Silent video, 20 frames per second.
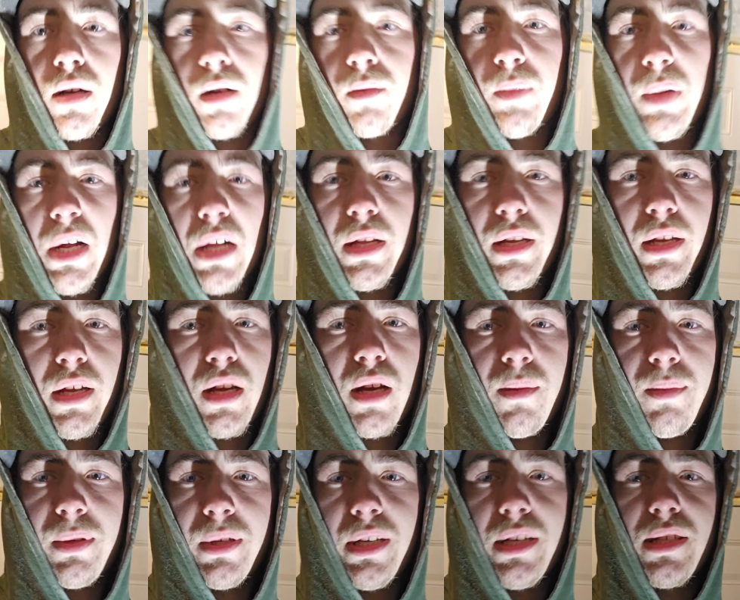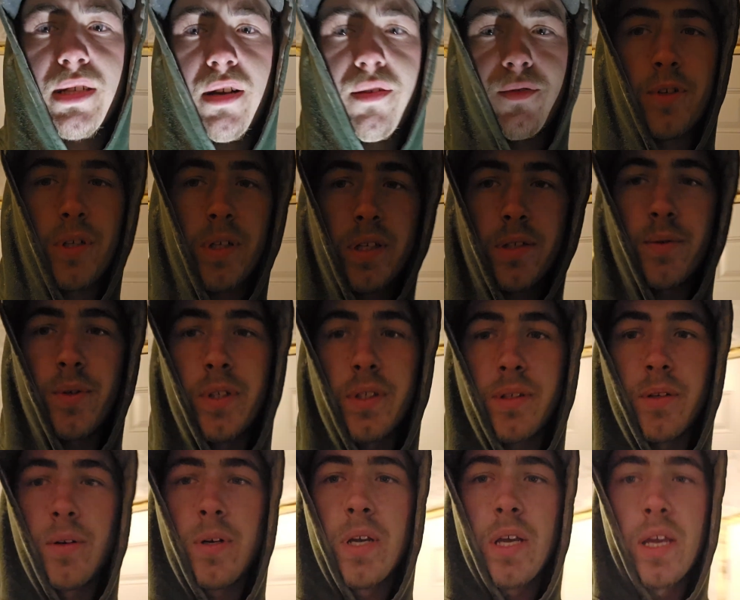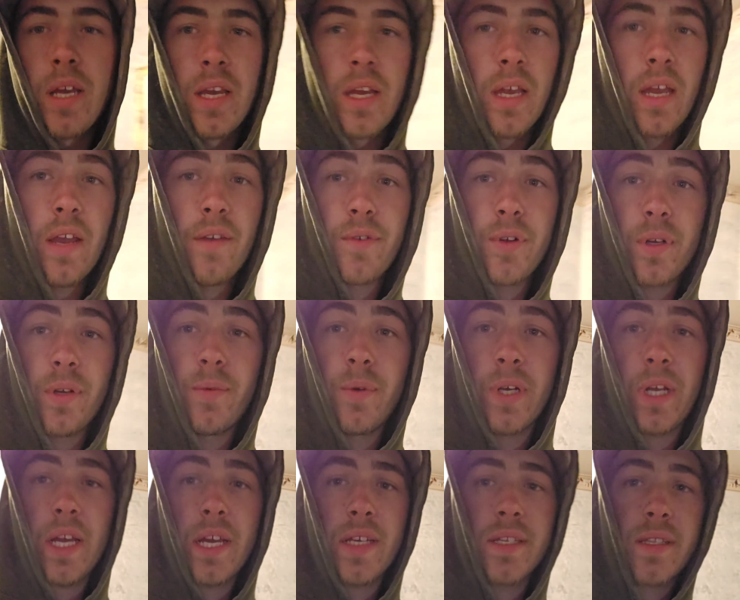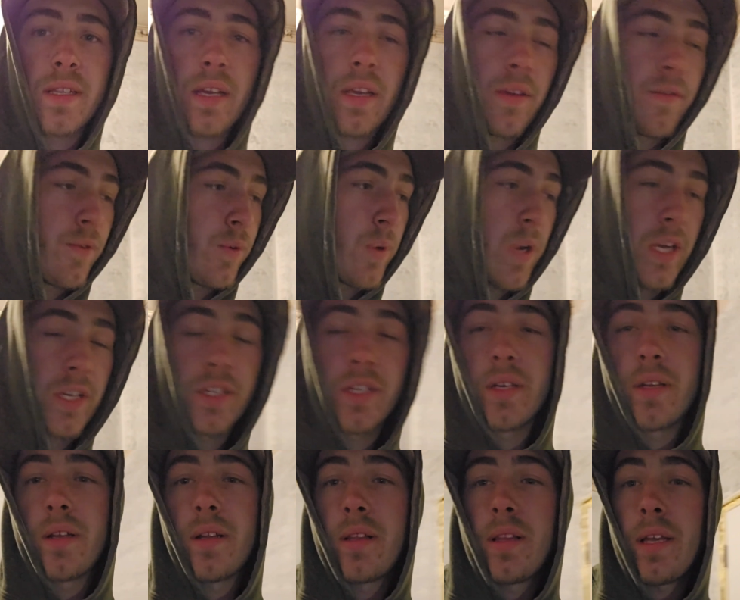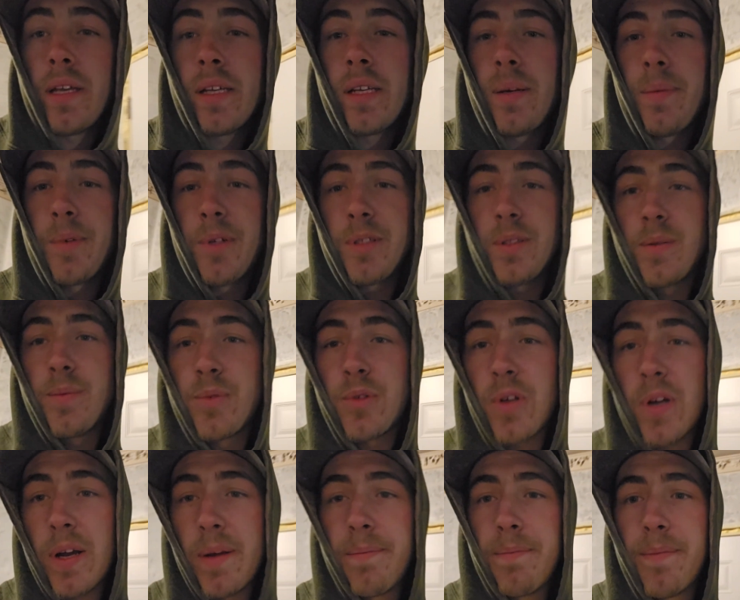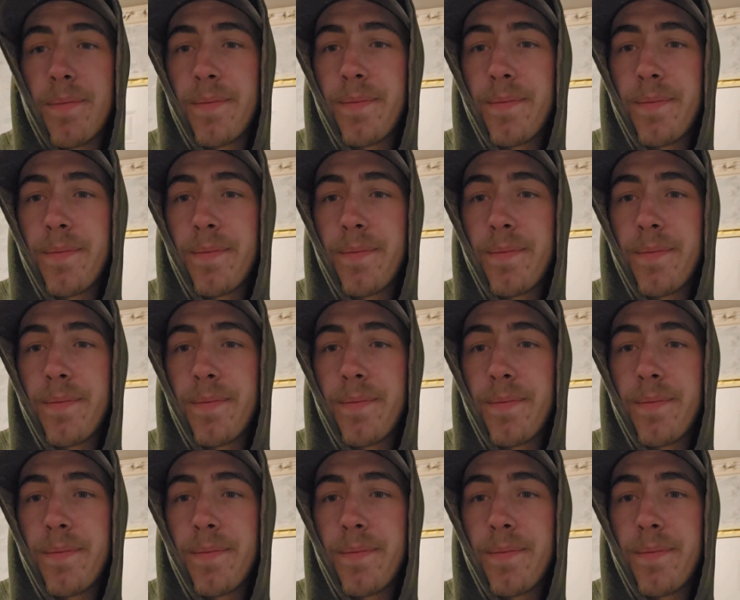probably a couple days after this one. So have a good one, guys. Thank you for watching. Like, comment, and subscribe.